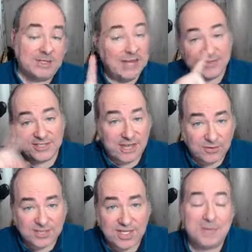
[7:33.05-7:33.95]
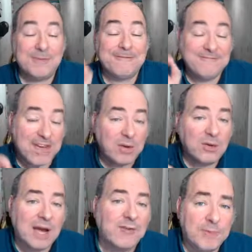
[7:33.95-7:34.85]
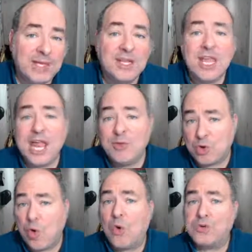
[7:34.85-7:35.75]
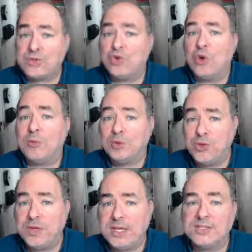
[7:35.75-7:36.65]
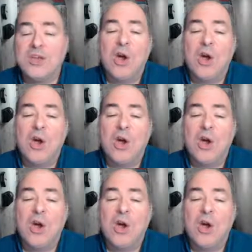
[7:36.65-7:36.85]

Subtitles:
not the state or the city, but the federal government in the course of their normal duties,